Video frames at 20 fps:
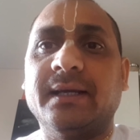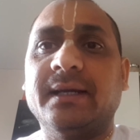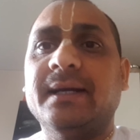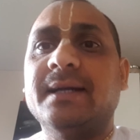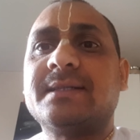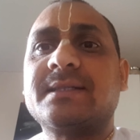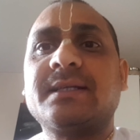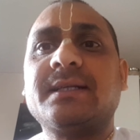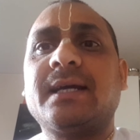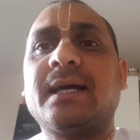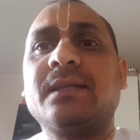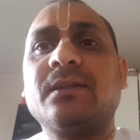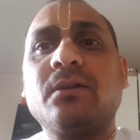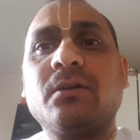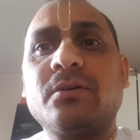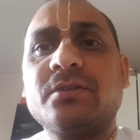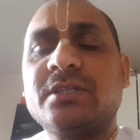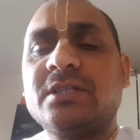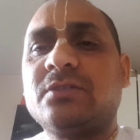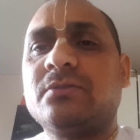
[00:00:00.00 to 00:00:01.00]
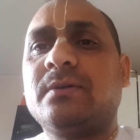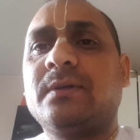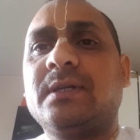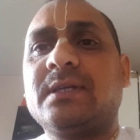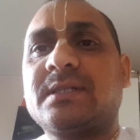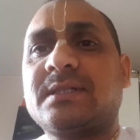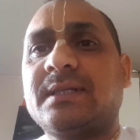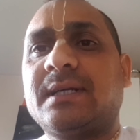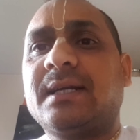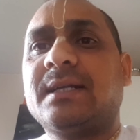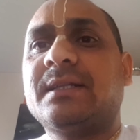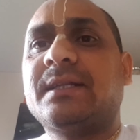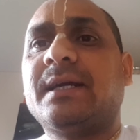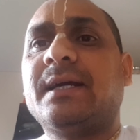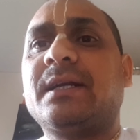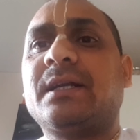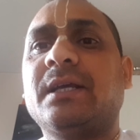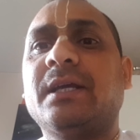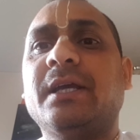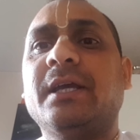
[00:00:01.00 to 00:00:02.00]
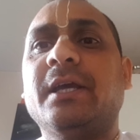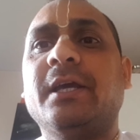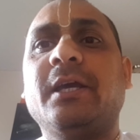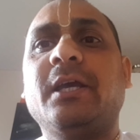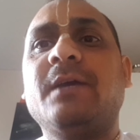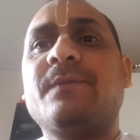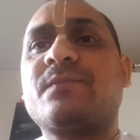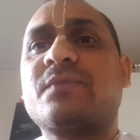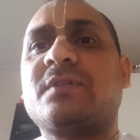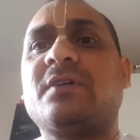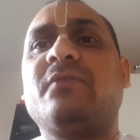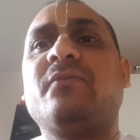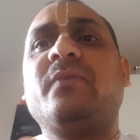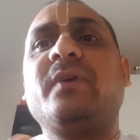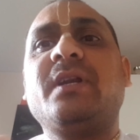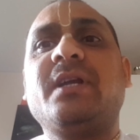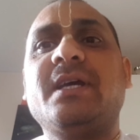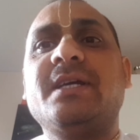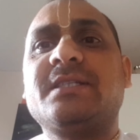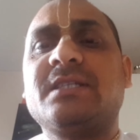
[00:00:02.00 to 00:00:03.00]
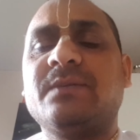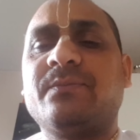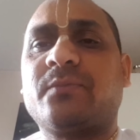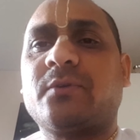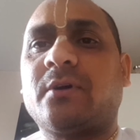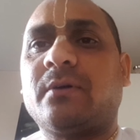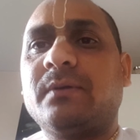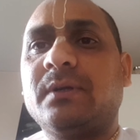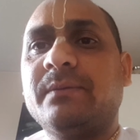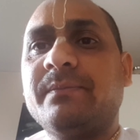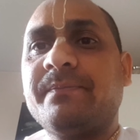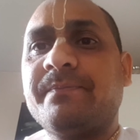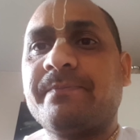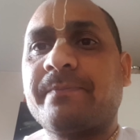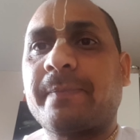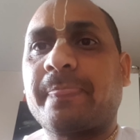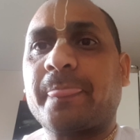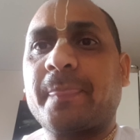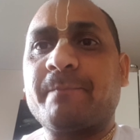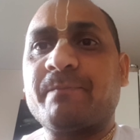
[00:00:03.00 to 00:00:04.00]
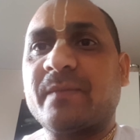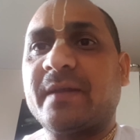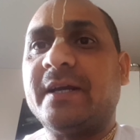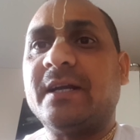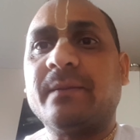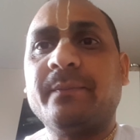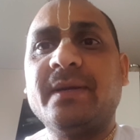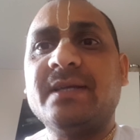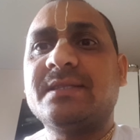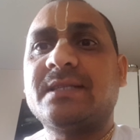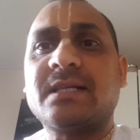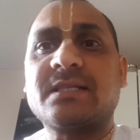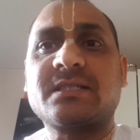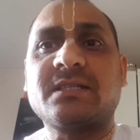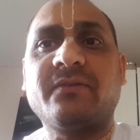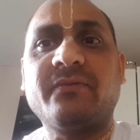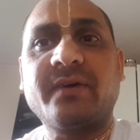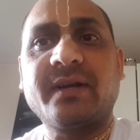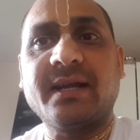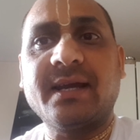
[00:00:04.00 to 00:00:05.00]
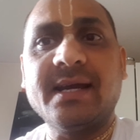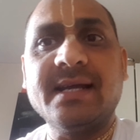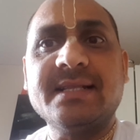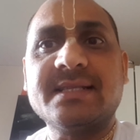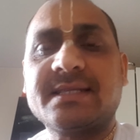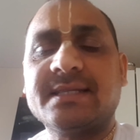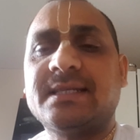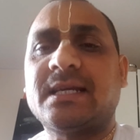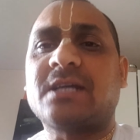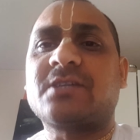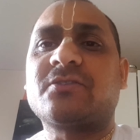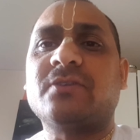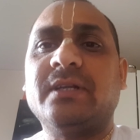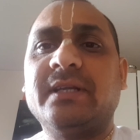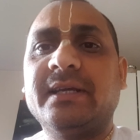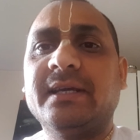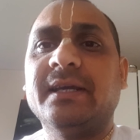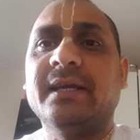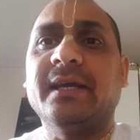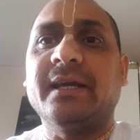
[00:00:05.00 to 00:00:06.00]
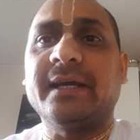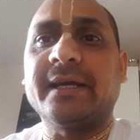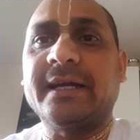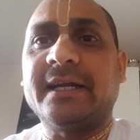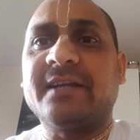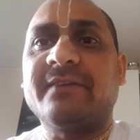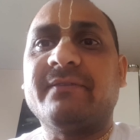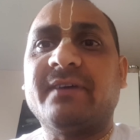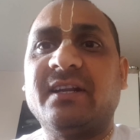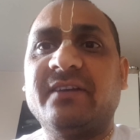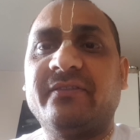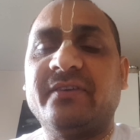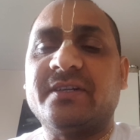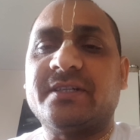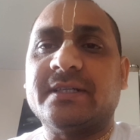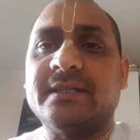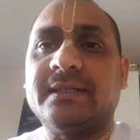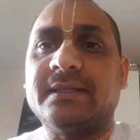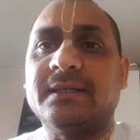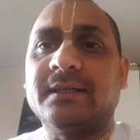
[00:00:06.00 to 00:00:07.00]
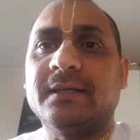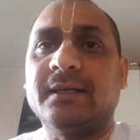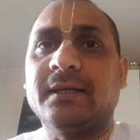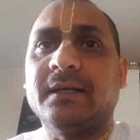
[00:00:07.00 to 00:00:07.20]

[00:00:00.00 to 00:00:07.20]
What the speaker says: It is an analogy to understand that if someone is in problem, it means that someone else is actually getting benefited.